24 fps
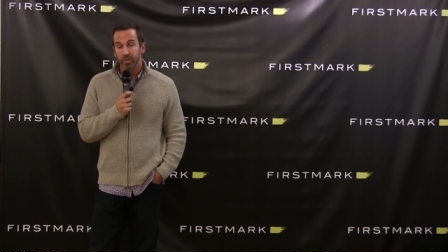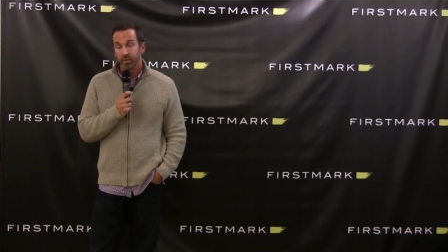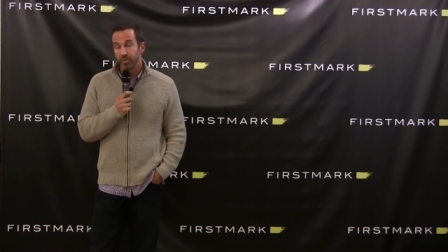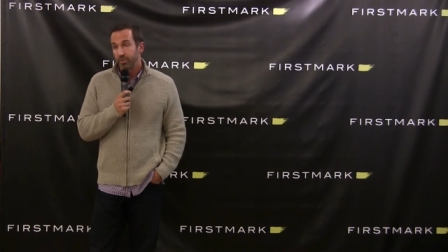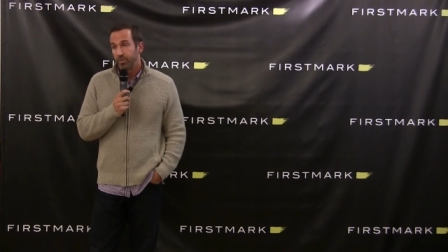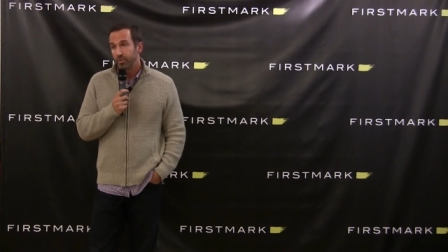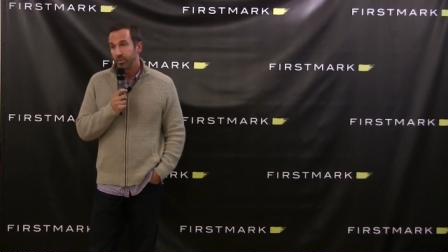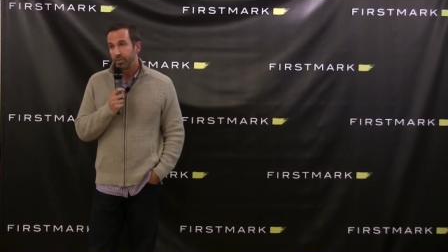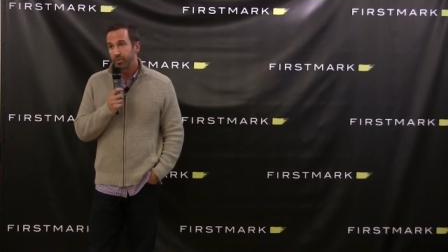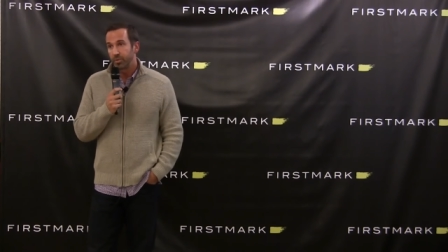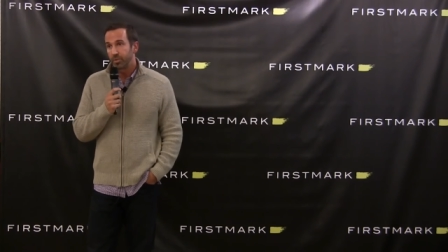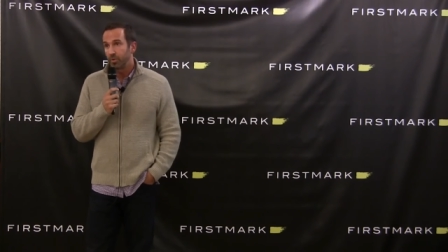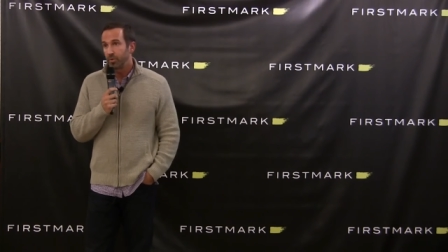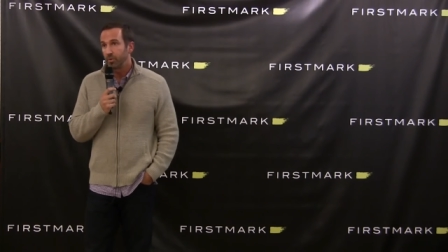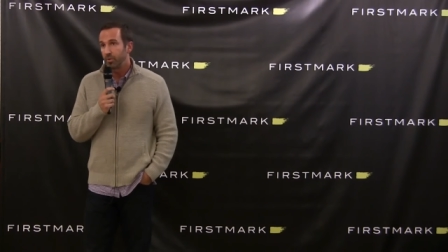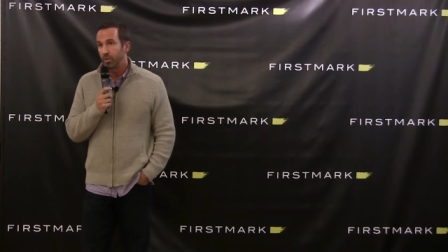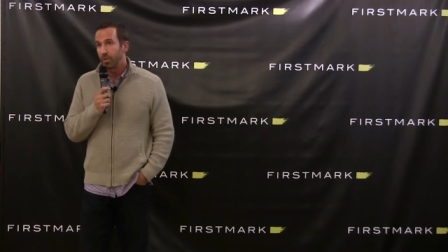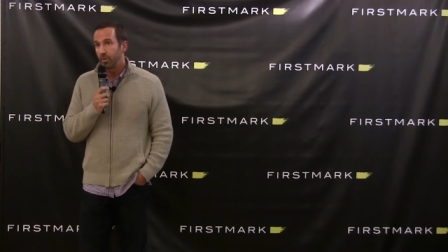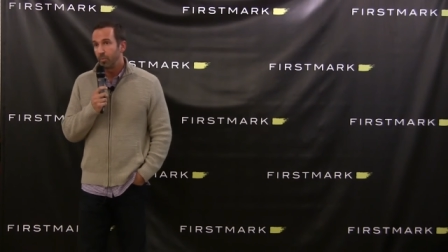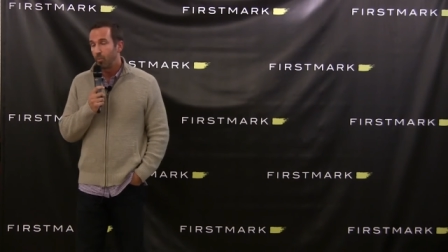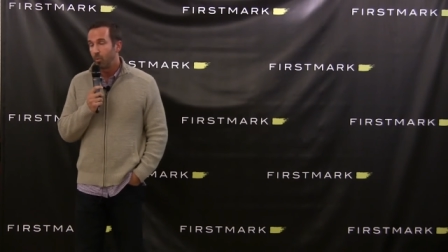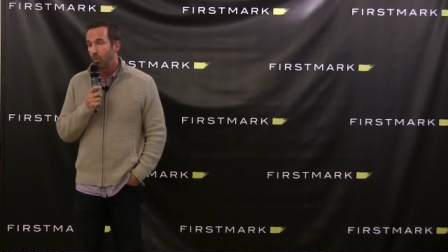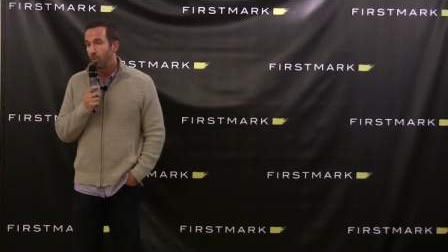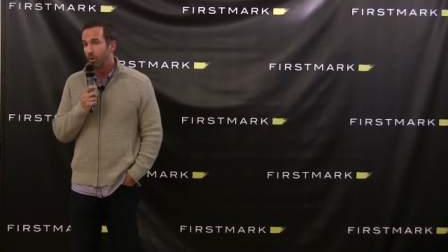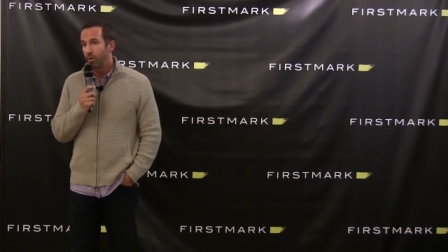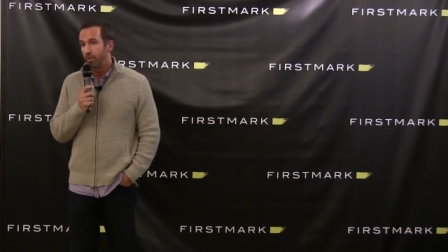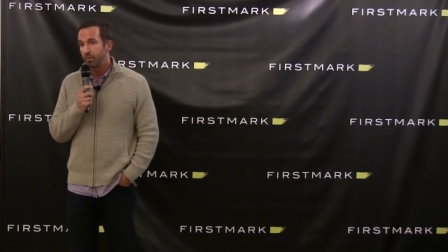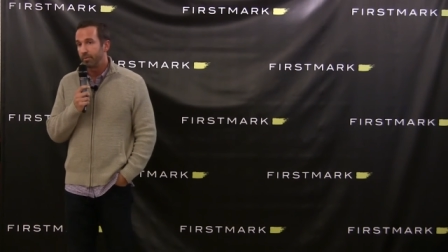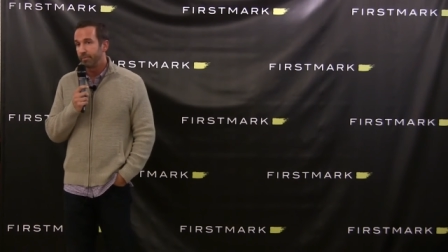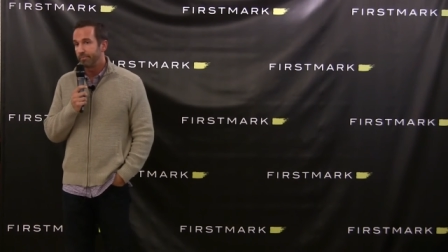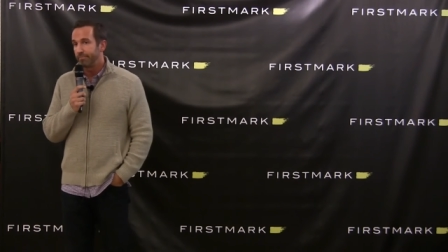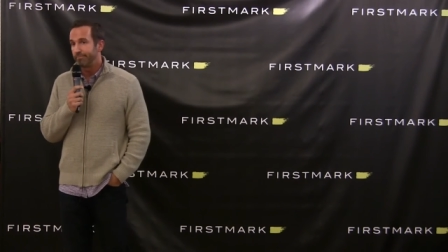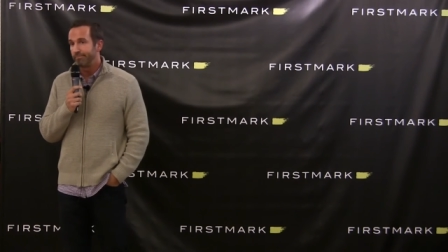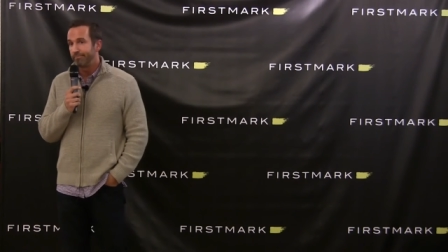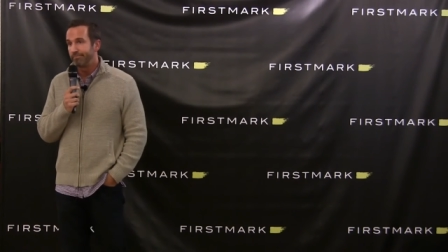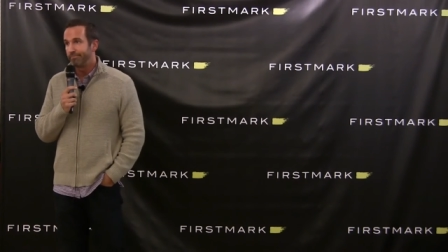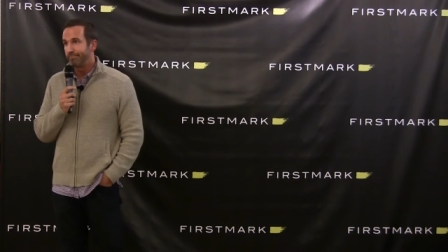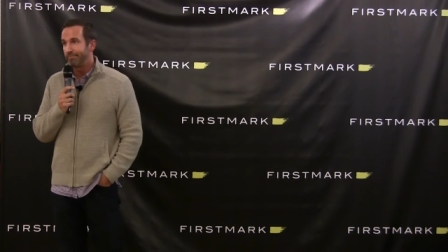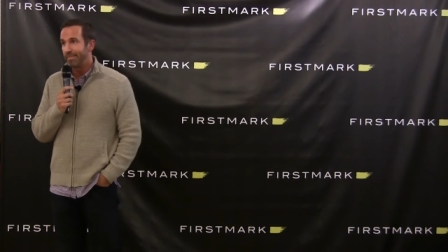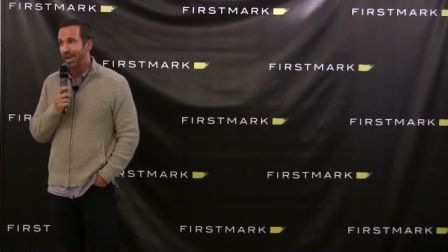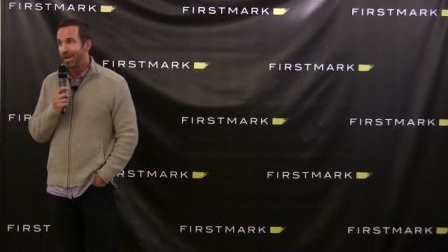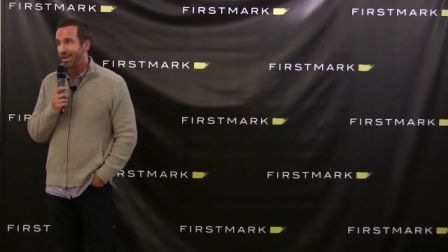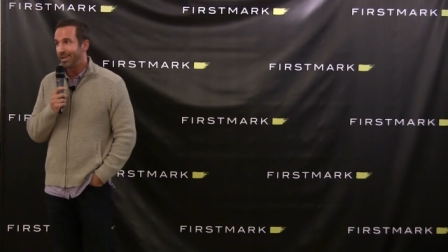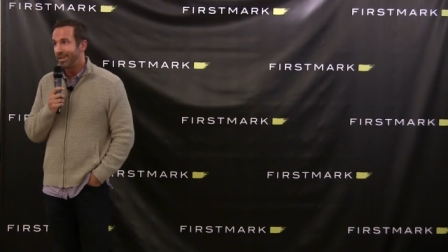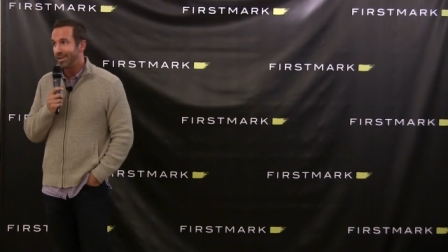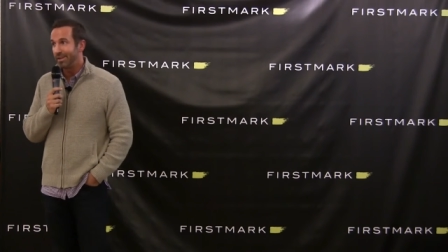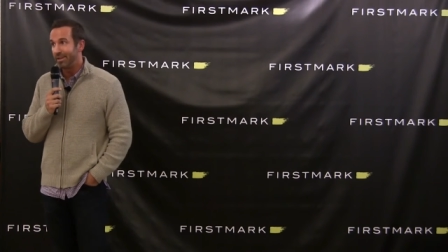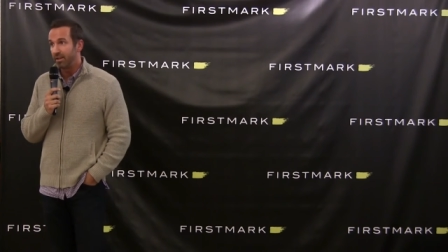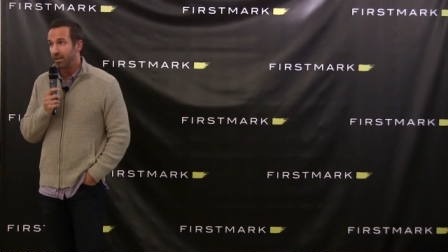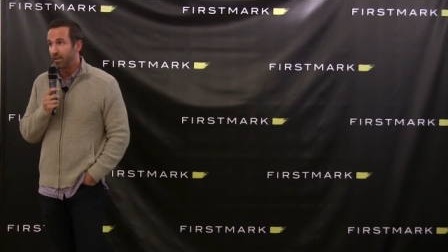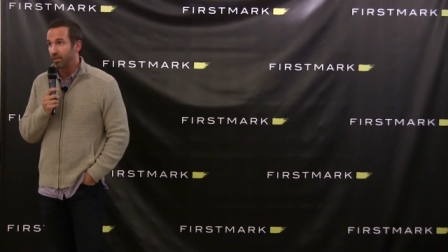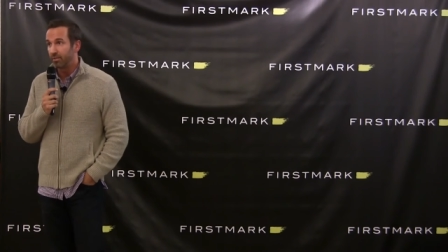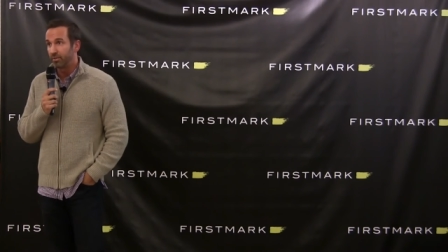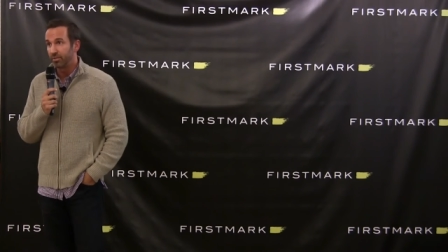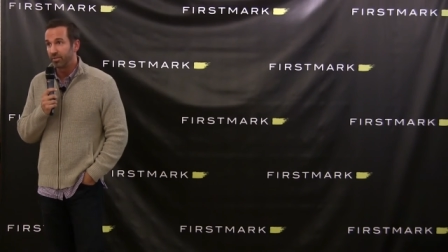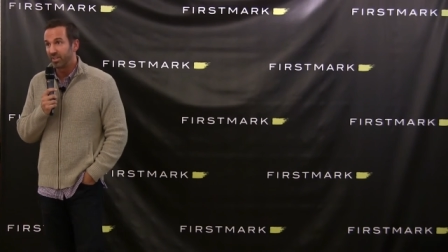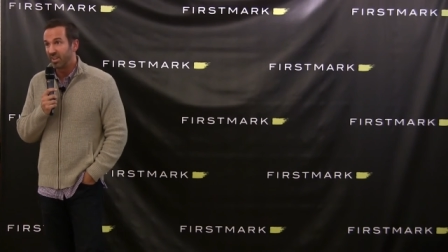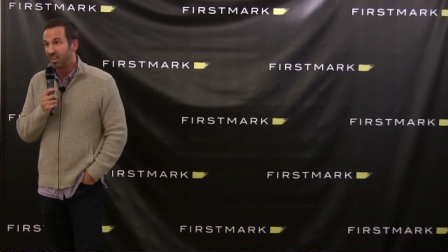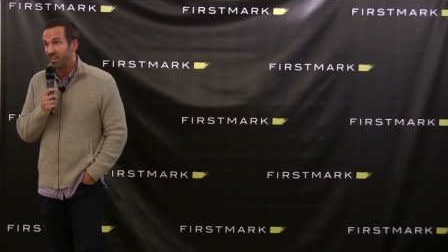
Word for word: there, there certainly weren't many others,